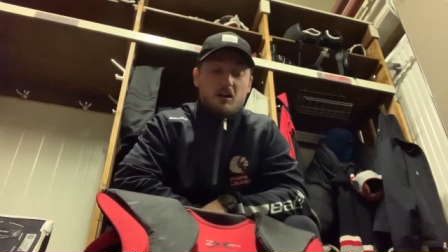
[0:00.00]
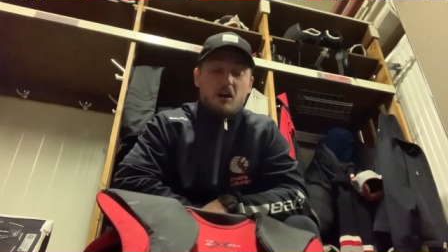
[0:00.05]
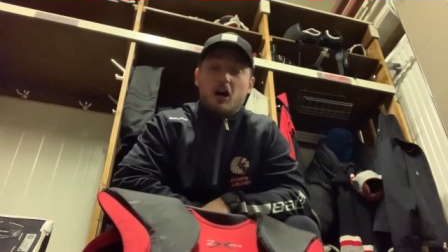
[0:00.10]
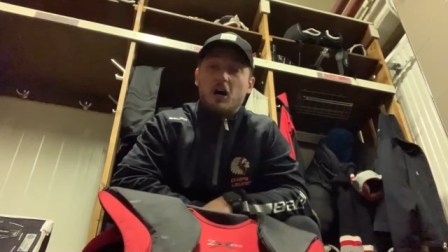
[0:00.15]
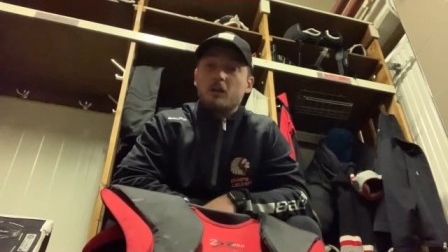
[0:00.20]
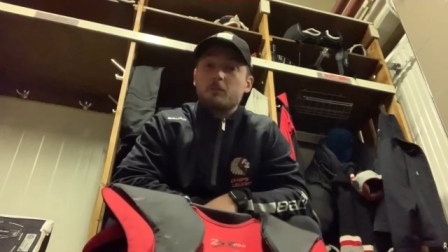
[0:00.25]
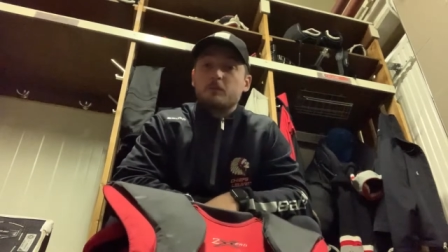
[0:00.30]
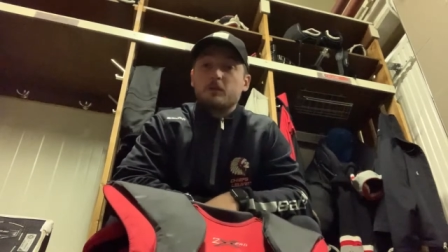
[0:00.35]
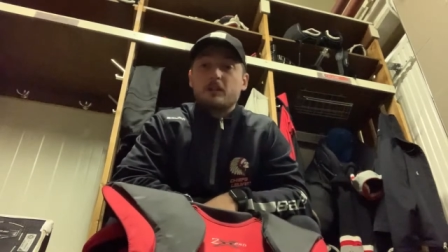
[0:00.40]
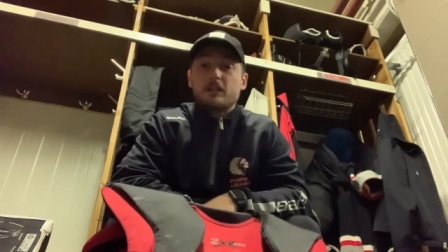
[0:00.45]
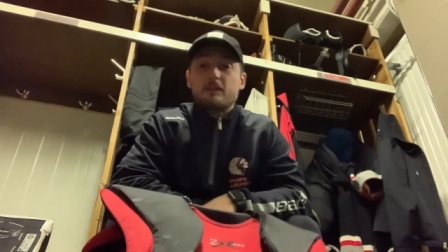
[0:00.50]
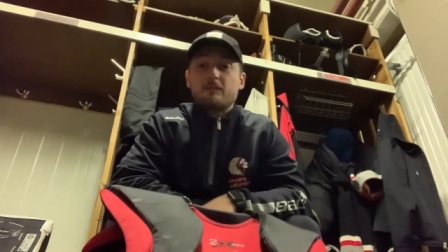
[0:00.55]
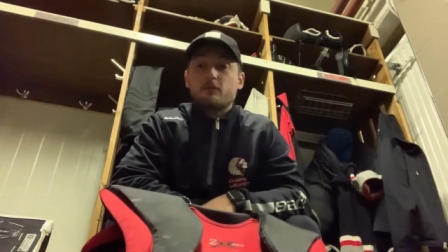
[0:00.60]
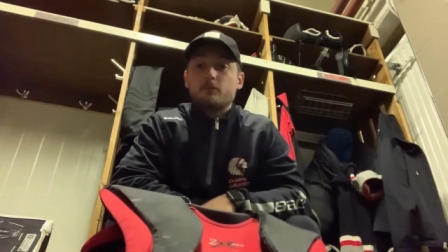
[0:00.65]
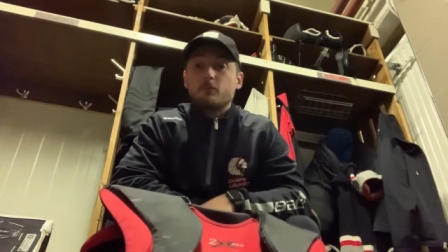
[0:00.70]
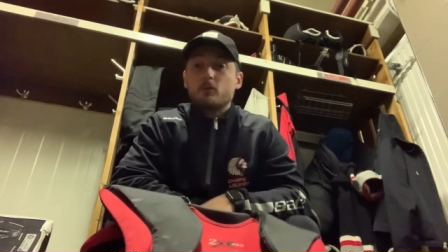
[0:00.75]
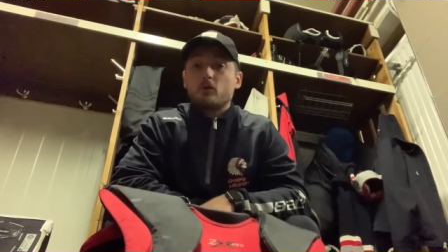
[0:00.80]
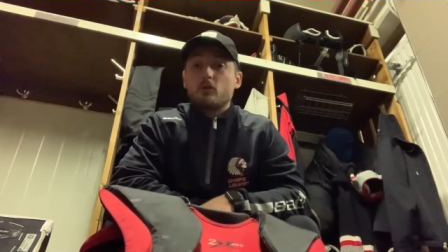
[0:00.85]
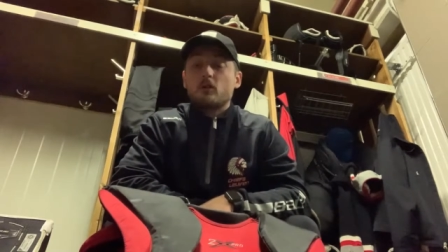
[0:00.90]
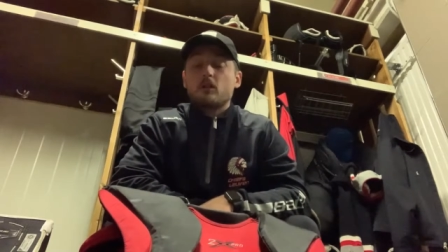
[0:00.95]

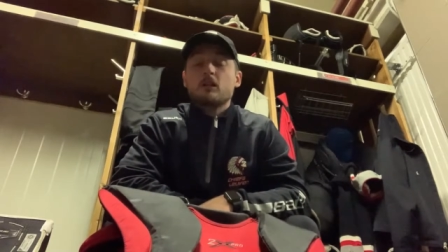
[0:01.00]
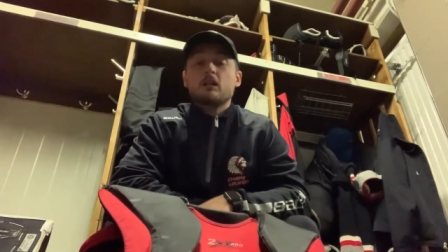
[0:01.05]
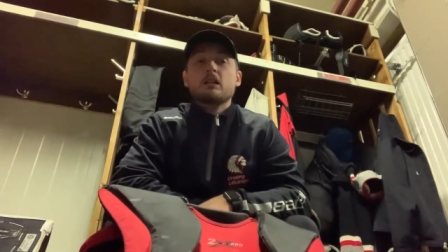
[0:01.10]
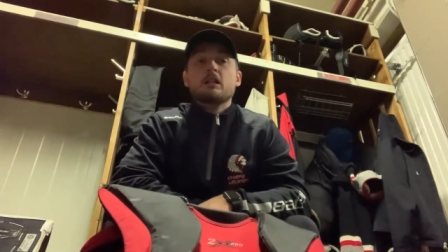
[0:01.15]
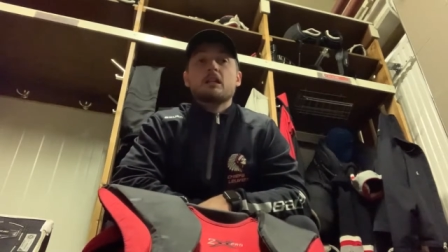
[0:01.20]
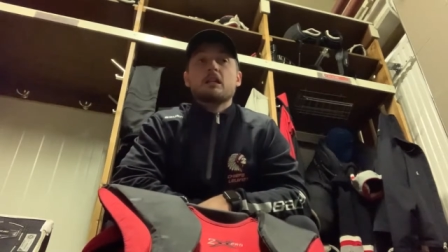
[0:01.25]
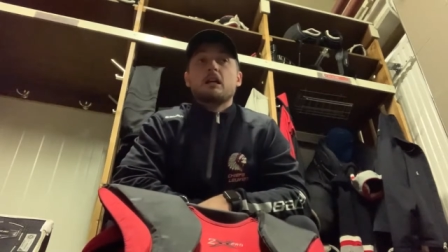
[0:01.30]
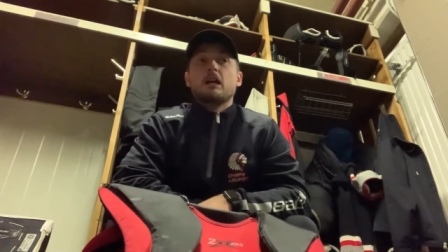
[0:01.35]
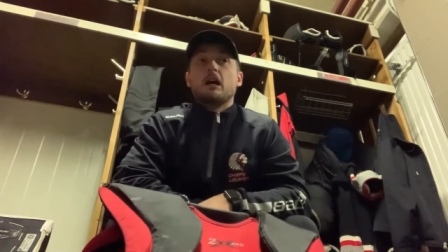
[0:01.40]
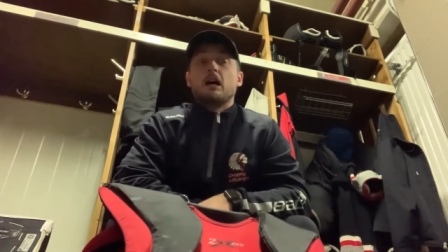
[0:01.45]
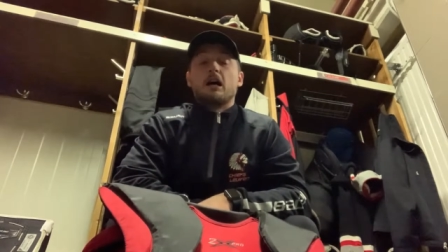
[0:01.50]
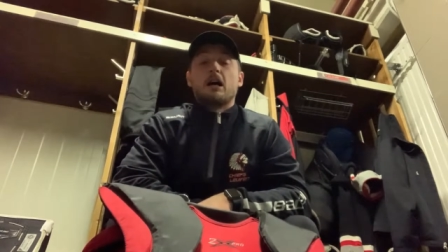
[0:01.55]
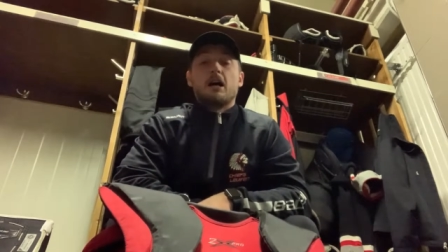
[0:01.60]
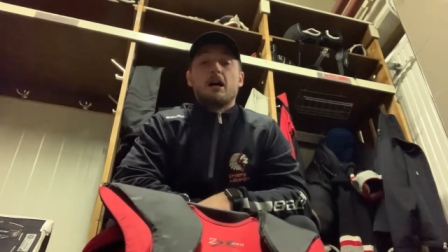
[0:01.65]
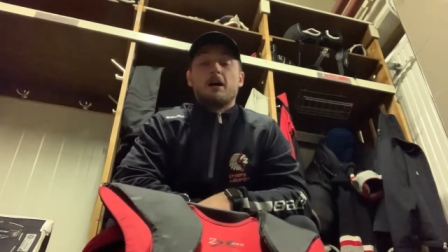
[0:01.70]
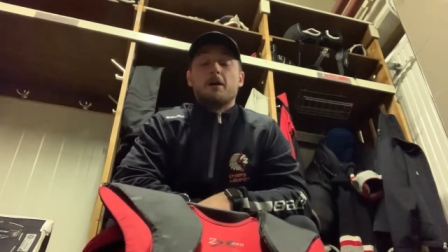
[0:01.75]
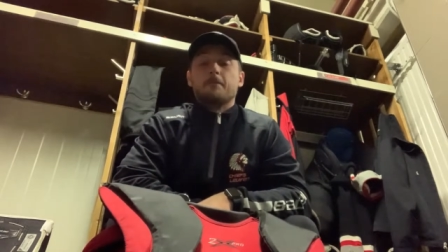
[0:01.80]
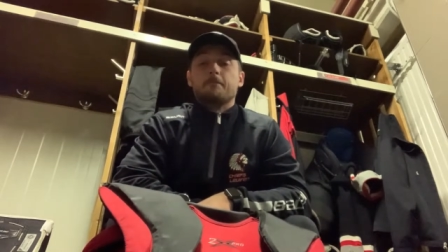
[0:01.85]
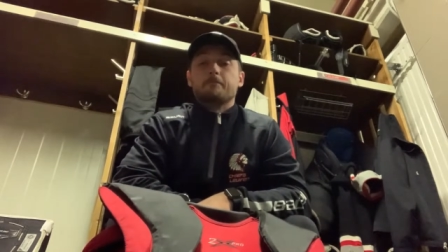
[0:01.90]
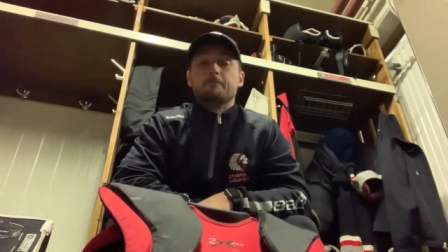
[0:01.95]
Unbelievable.
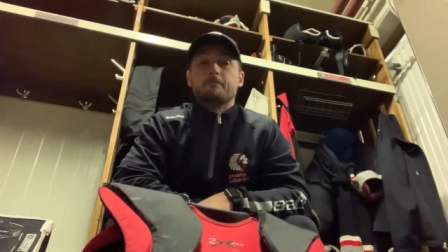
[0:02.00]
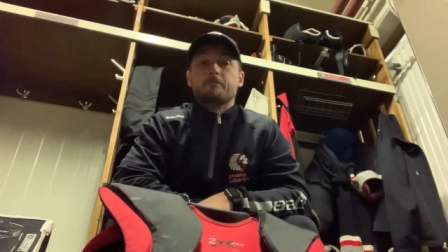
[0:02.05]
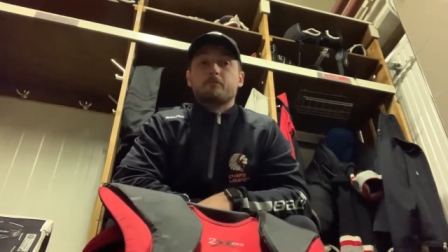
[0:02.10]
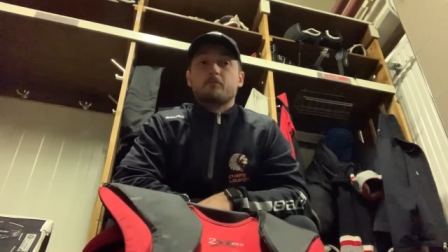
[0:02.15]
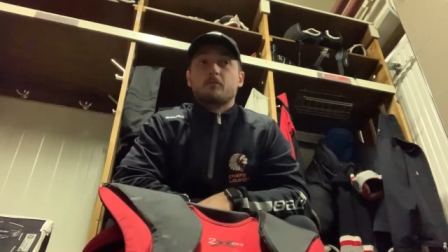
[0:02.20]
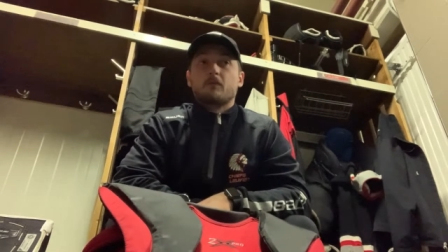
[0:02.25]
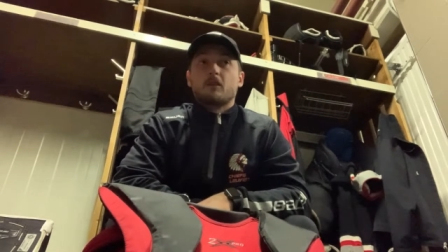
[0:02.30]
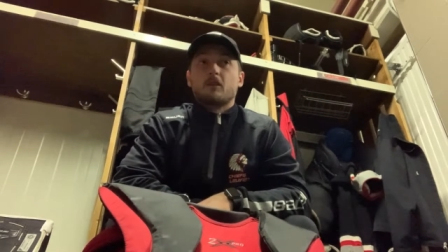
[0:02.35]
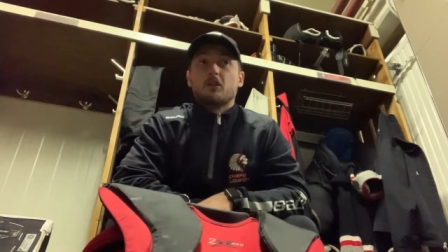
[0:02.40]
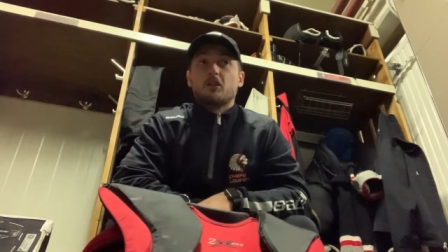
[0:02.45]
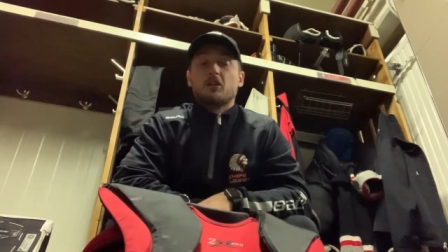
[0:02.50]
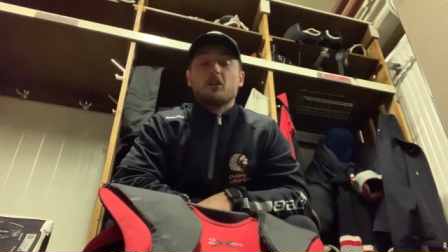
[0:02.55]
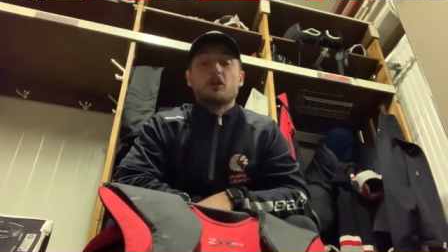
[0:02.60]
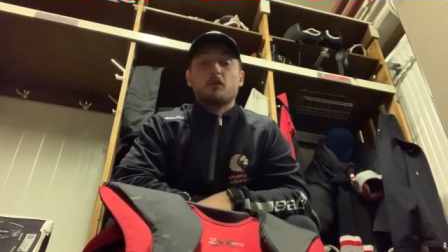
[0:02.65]
You